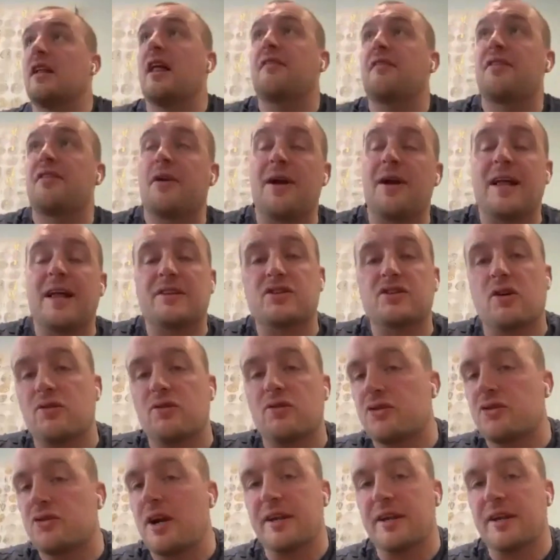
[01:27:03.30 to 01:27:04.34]
they'll have their hands
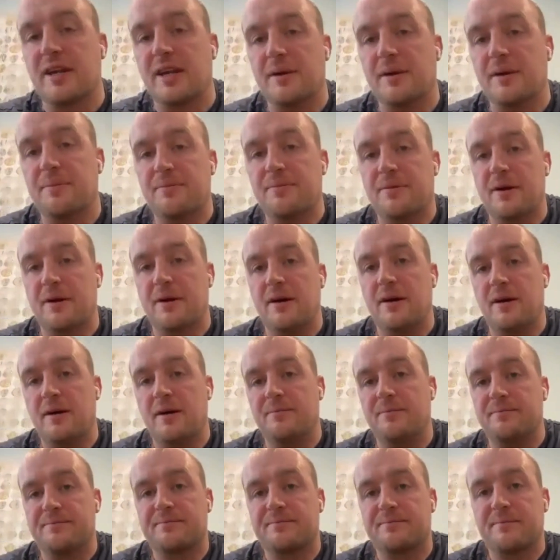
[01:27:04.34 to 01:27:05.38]
on trying to keep
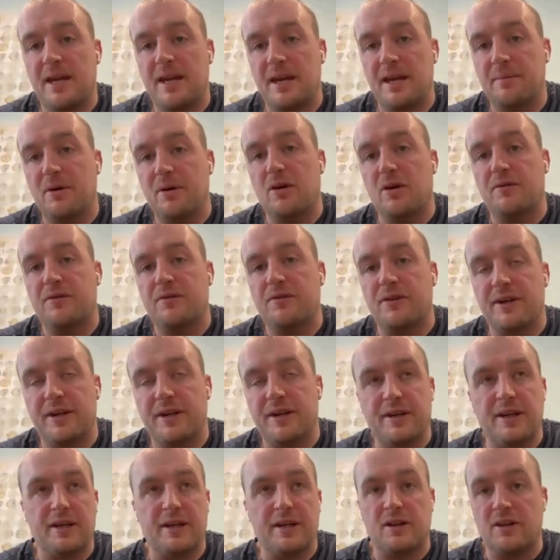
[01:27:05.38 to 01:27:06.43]
him over
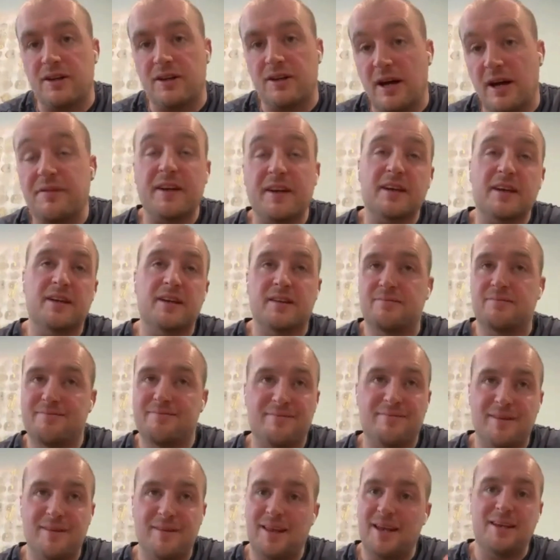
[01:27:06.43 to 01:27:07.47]
in England. I think
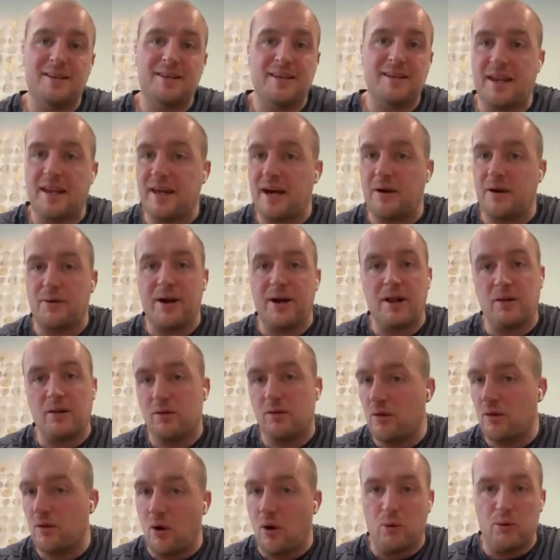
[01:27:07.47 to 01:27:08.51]
he's
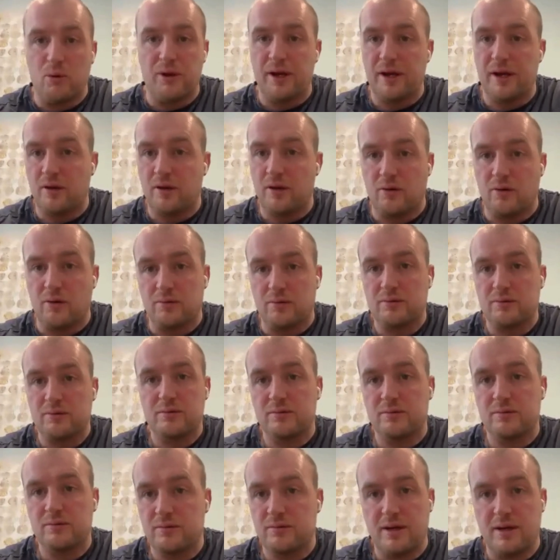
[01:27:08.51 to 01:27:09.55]
NRL all day long.
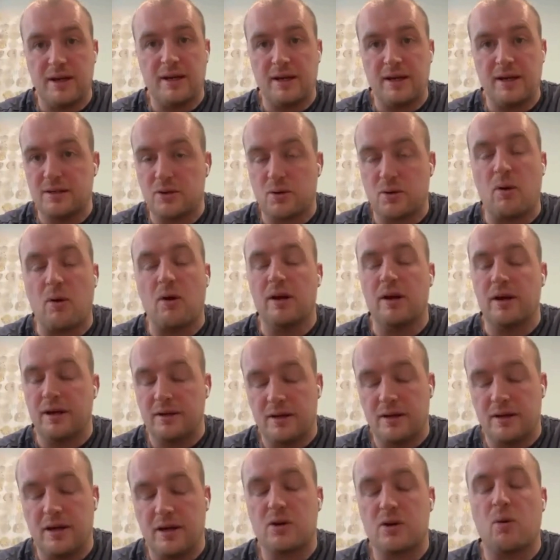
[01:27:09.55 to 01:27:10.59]
Yeah, he's a
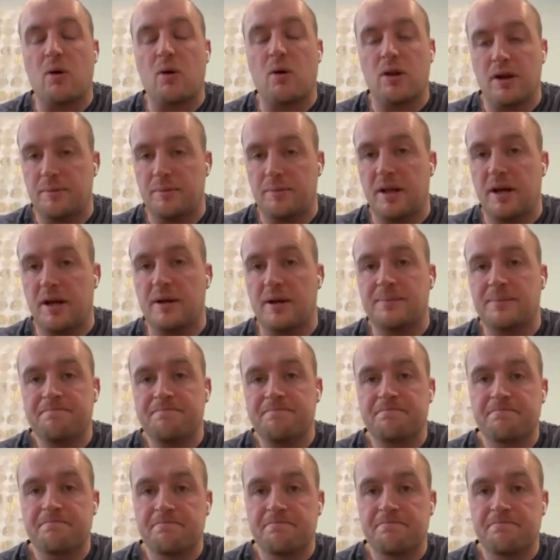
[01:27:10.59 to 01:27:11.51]
quality player.